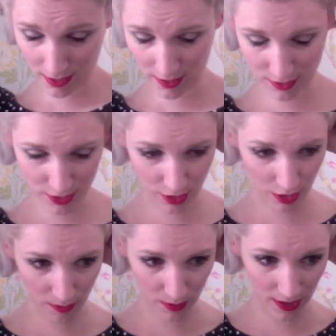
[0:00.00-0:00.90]
at the
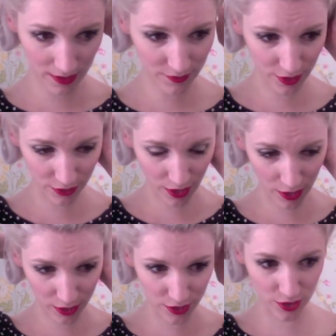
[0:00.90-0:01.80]
top where you've done
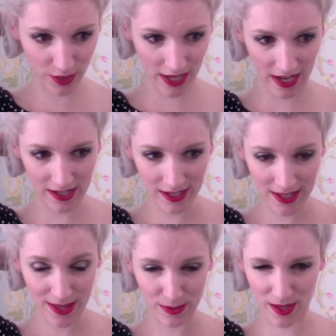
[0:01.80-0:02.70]
all the tuck in.
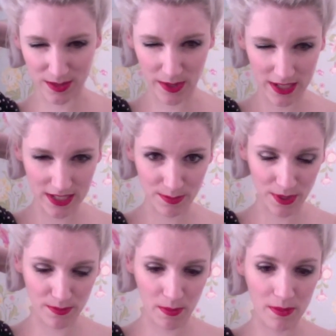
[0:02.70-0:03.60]
That's where you need to
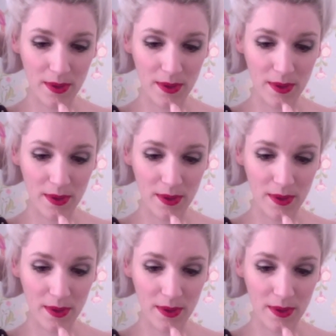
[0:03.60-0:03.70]
put your bobby